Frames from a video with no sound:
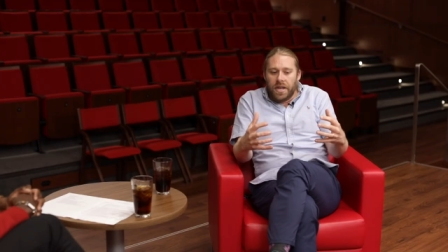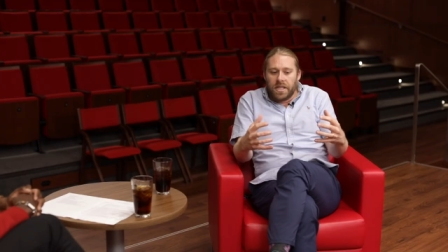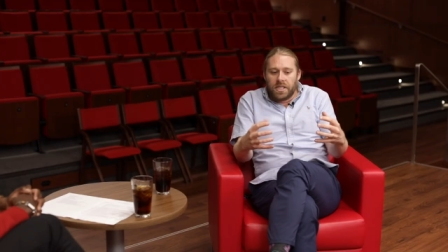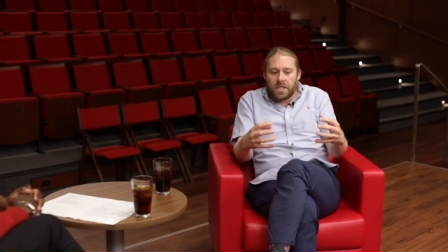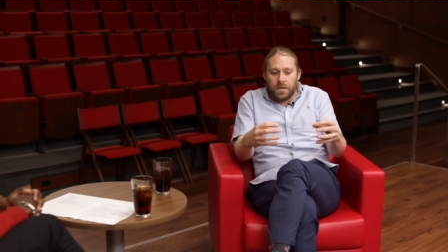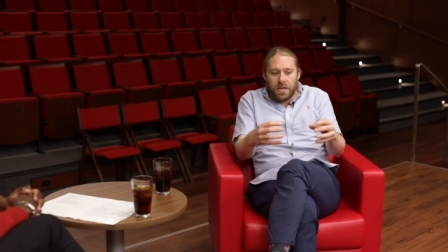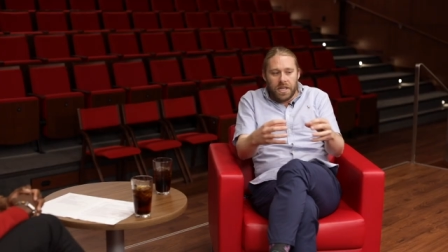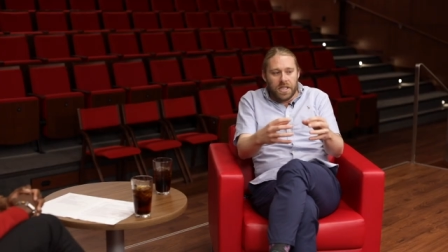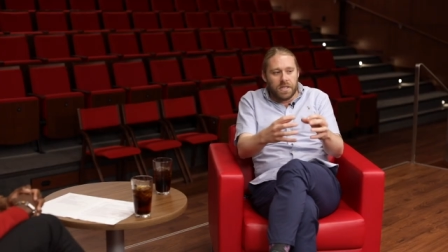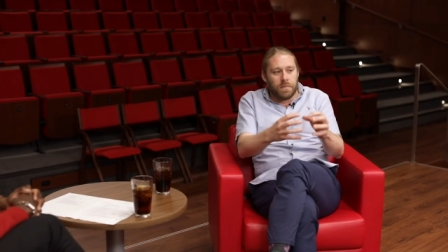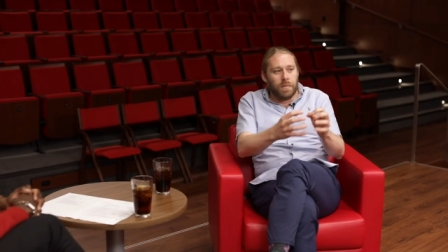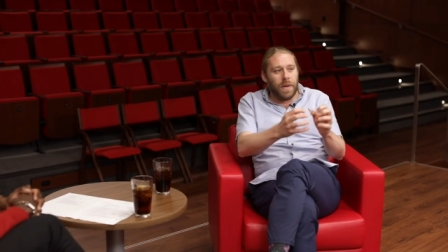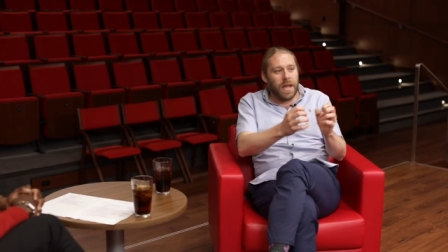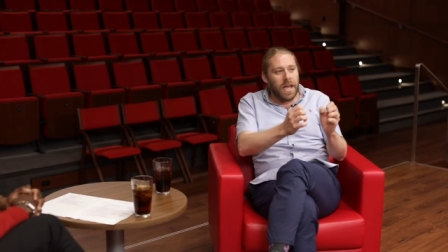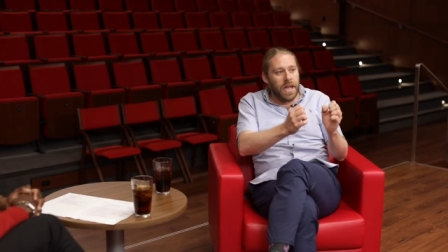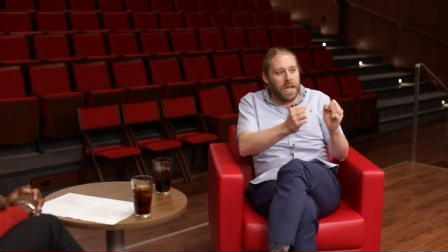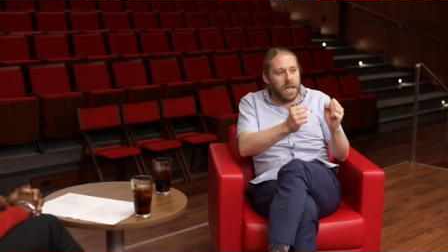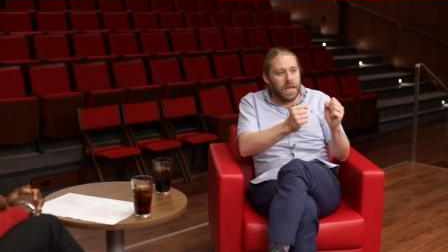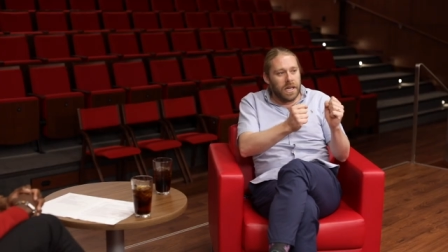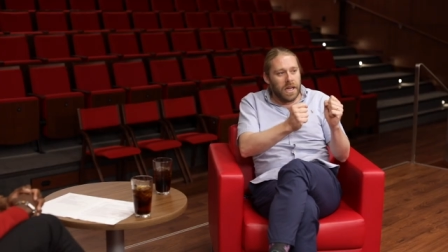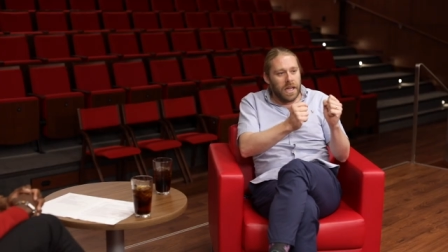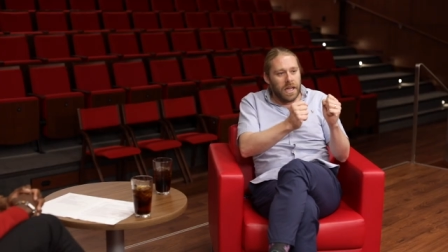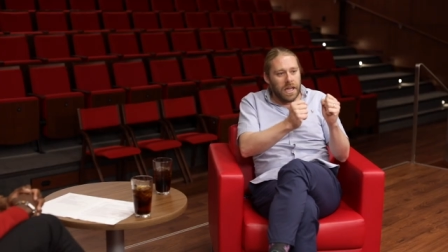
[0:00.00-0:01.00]
history is
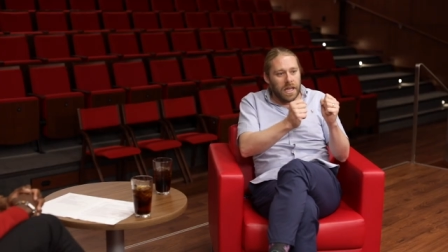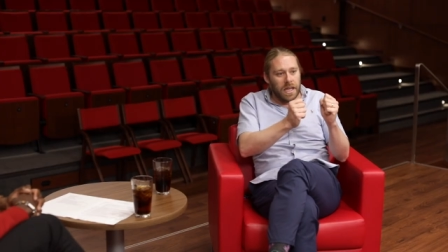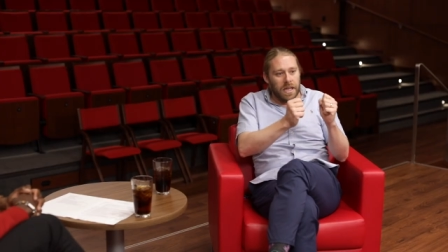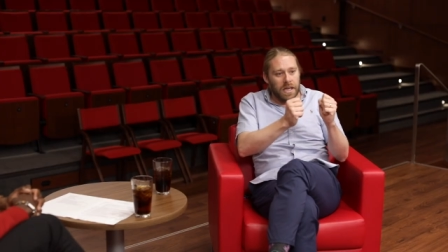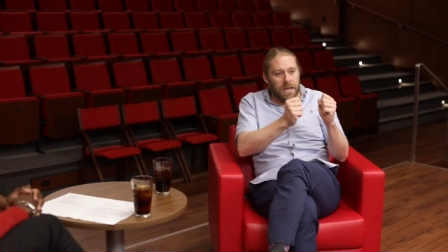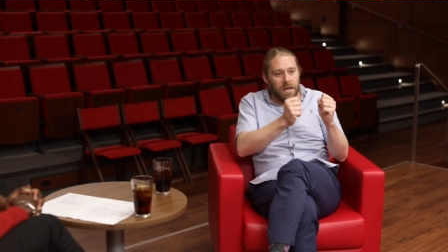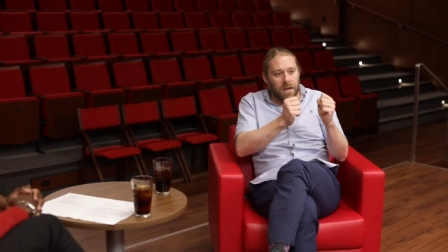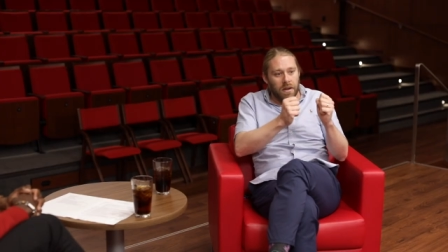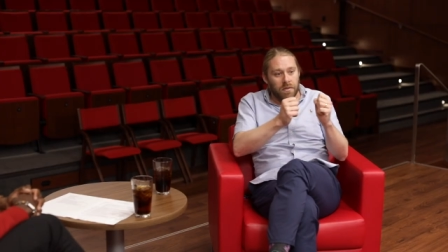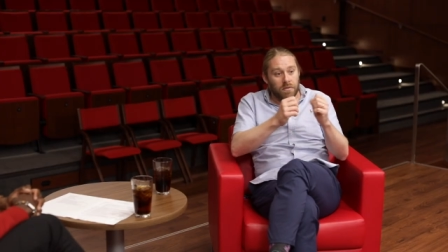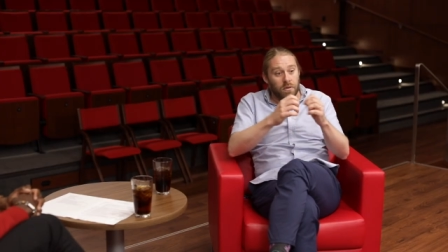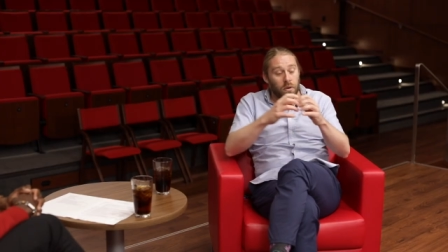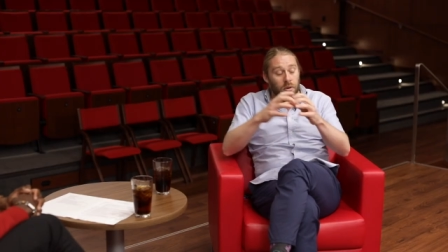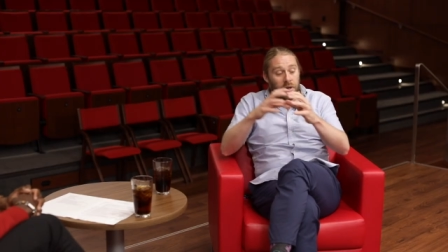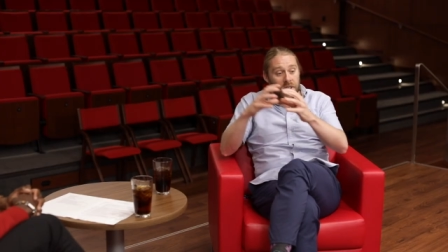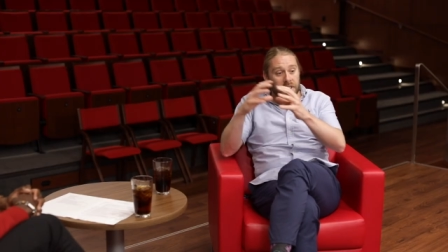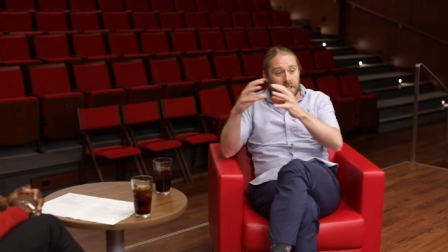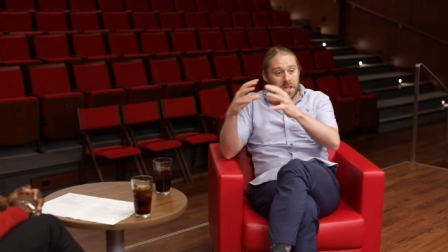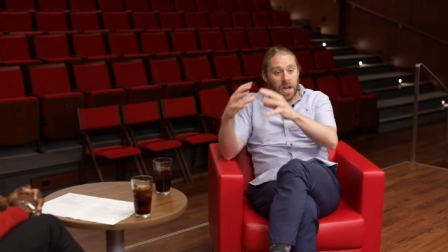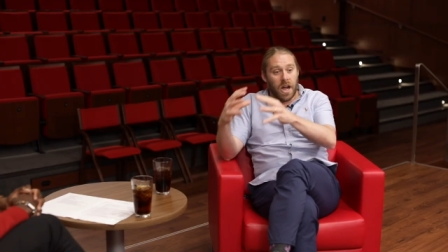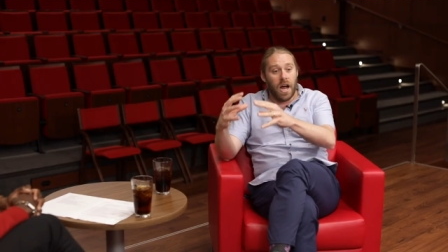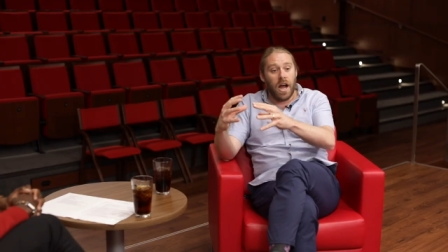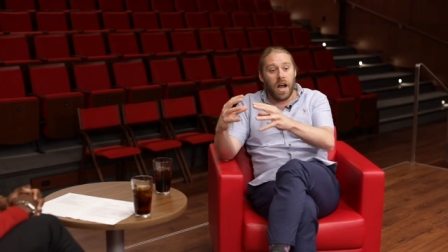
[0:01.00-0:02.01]
made in, of
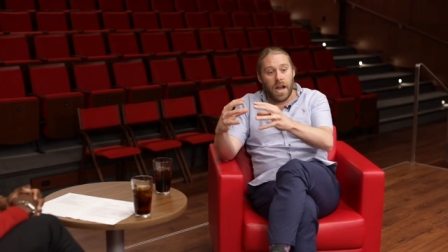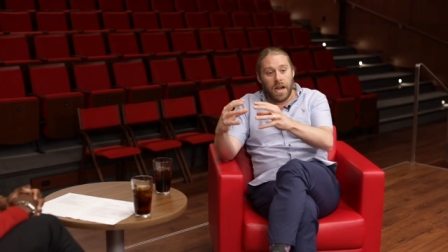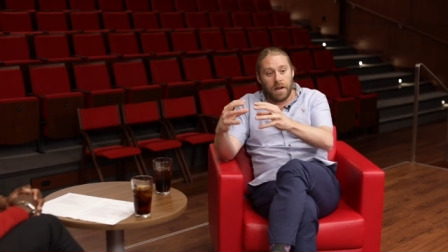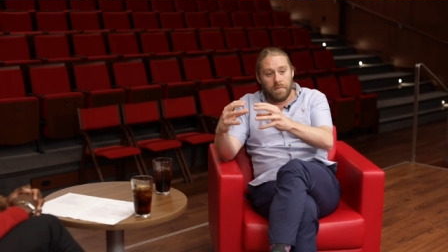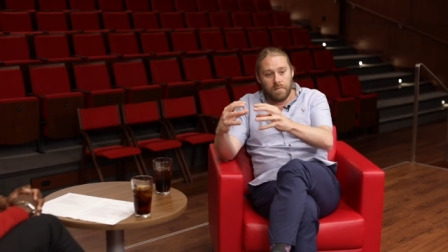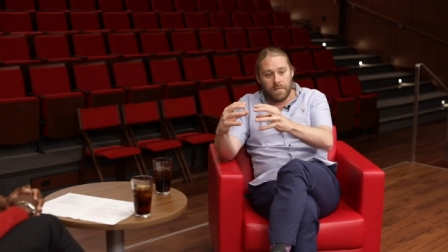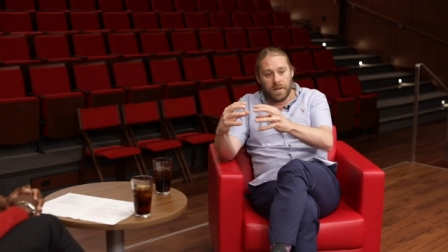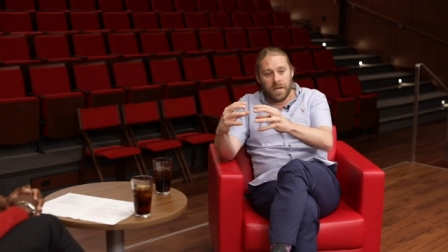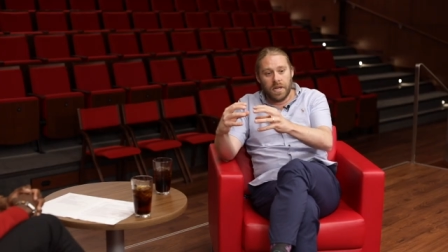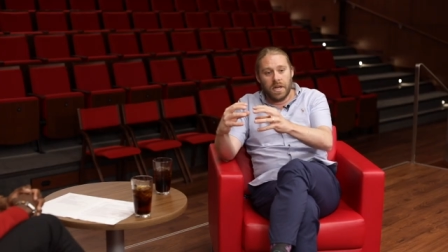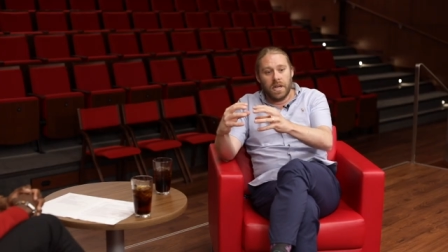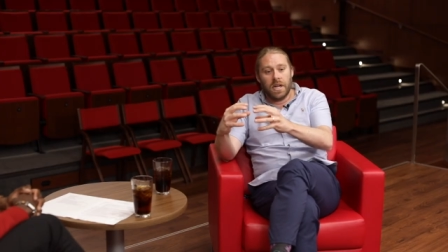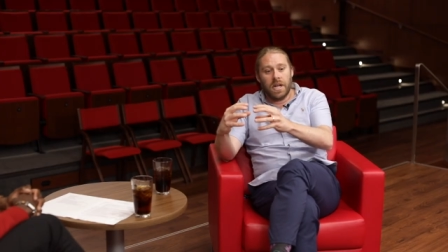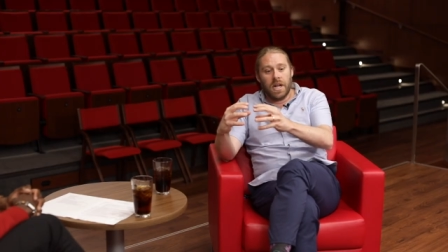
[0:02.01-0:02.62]
course, time,